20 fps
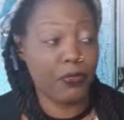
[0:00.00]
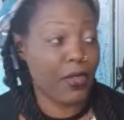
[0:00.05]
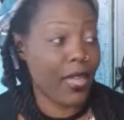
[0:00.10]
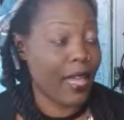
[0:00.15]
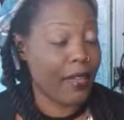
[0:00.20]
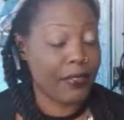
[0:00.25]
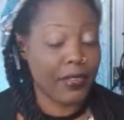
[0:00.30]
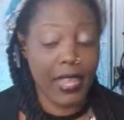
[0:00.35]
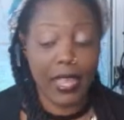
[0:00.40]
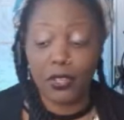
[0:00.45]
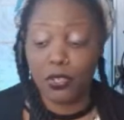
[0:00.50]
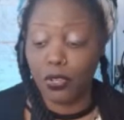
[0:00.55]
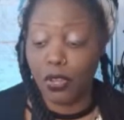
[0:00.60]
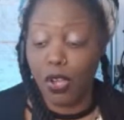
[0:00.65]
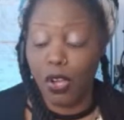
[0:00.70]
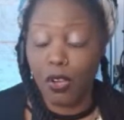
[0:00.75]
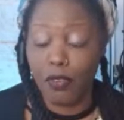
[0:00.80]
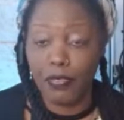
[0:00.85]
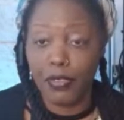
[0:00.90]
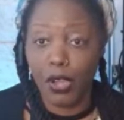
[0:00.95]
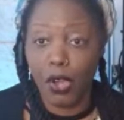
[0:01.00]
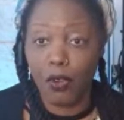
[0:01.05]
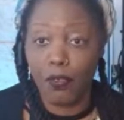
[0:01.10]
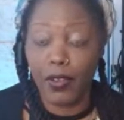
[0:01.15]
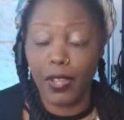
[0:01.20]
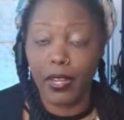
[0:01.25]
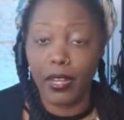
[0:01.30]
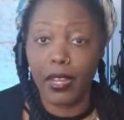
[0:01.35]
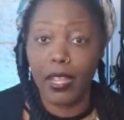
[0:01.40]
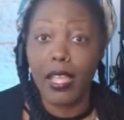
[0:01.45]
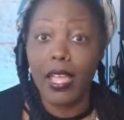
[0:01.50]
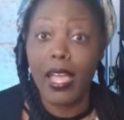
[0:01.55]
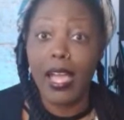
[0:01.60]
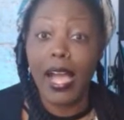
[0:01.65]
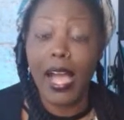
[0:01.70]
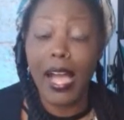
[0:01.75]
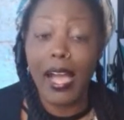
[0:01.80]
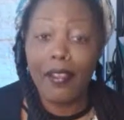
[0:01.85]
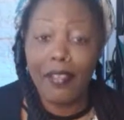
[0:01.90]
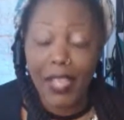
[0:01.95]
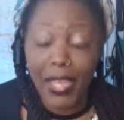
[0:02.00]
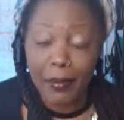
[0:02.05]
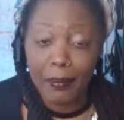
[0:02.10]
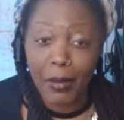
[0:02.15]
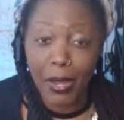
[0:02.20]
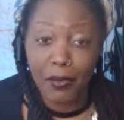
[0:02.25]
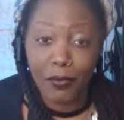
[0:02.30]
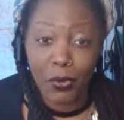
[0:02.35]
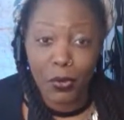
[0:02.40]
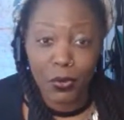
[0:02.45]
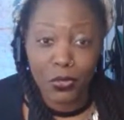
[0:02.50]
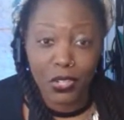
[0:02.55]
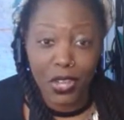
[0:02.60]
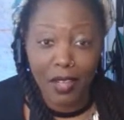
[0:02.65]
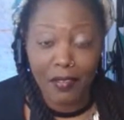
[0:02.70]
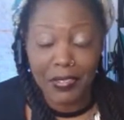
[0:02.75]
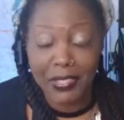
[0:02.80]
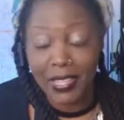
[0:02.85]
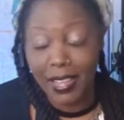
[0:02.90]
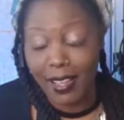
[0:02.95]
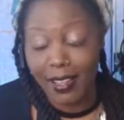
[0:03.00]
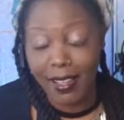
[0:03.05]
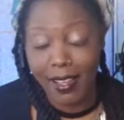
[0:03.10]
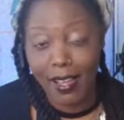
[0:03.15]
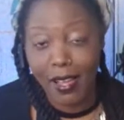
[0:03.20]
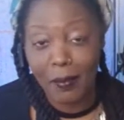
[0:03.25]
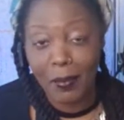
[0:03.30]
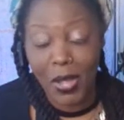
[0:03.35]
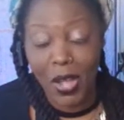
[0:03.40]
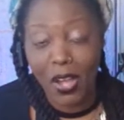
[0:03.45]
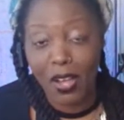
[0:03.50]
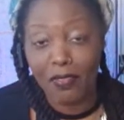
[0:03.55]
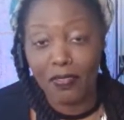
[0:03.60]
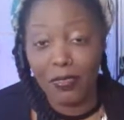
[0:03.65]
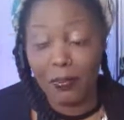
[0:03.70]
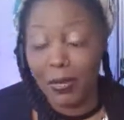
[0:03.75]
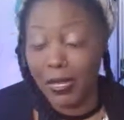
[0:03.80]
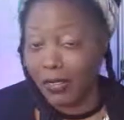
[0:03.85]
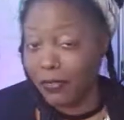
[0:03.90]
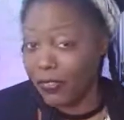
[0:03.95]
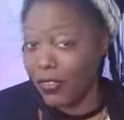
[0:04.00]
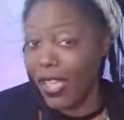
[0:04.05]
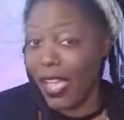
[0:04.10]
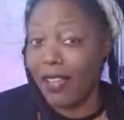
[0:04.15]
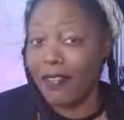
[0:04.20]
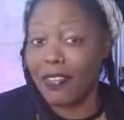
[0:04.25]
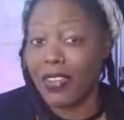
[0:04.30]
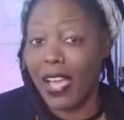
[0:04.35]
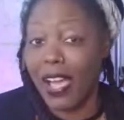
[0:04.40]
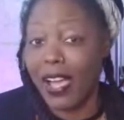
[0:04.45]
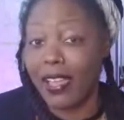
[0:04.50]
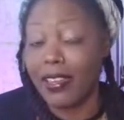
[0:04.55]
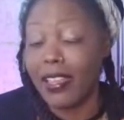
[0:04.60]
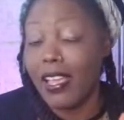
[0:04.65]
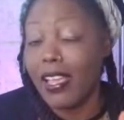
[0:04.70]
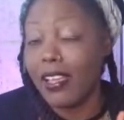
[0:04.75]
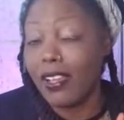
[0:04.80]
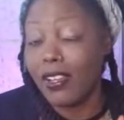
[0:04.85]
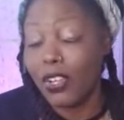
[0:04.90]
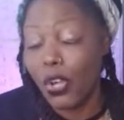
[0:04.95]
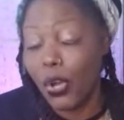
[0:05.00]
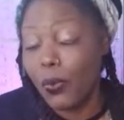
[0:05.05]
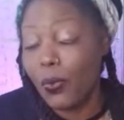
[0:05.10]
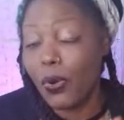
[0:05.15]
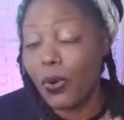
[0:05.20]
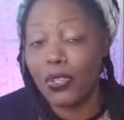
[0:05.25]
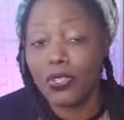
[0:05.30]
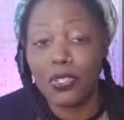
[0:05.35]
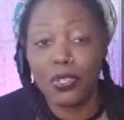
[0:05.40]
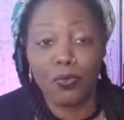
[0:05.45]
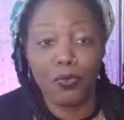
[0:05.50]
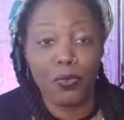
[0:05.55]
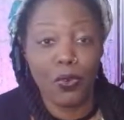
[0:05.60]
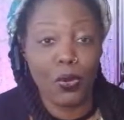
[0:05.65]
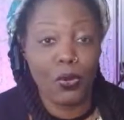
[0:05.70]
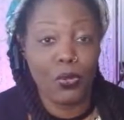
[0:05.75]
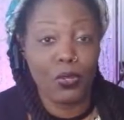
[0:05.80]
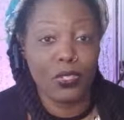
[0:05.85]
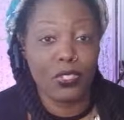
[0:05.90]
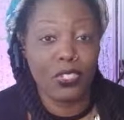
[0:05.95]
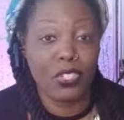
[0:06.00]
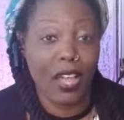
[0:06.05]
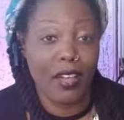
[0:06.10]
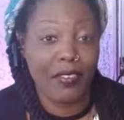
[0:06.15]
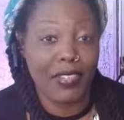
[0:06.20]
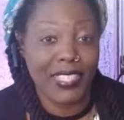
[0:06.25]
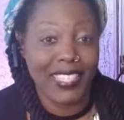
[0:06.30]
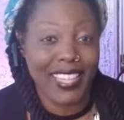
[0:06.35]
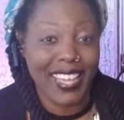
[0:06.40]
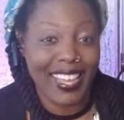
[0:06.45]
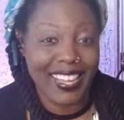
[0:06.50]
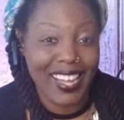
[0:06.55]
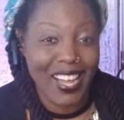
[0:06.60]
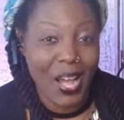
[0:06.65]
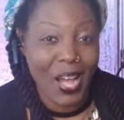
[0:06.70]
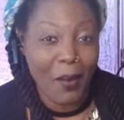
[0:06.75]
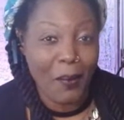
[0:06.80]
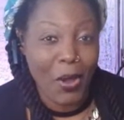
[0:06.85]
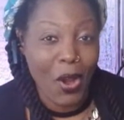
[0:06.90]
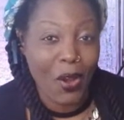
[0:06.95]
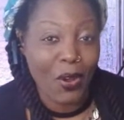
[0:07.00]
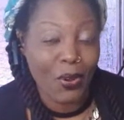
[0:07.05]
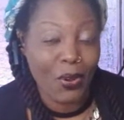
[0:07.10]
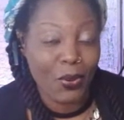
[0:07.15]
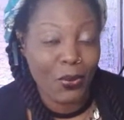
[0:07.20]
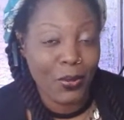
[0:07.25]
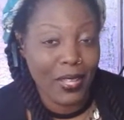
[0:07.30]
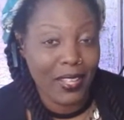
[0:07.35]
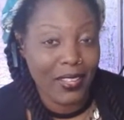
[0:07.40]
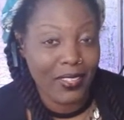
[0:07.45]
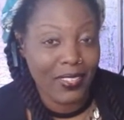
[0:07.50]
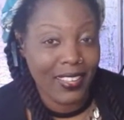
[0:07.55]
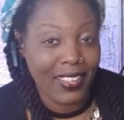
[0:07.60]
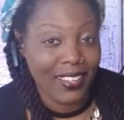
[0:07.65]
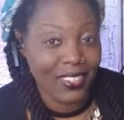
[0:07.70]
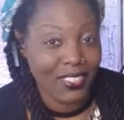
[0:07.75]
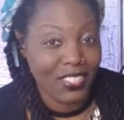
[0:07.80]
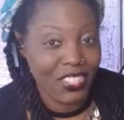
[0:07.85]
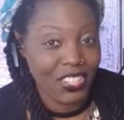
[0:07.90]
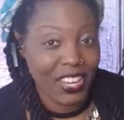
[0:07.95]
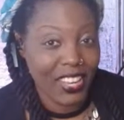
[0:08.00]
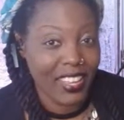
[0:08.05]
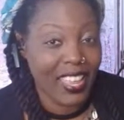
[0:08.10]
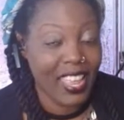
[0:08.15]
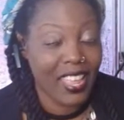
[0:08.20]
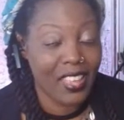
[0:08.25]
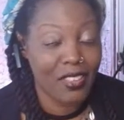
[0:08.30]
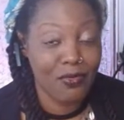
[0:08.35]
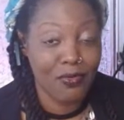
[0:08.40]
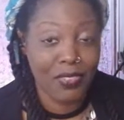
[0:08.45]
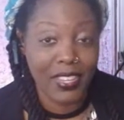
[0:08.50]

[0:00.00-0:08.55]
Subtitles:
if you haven't had your coffee already, I've had my rolljava.com coffee. But if you have not, go on to rolljava.com, ROLLJAVA,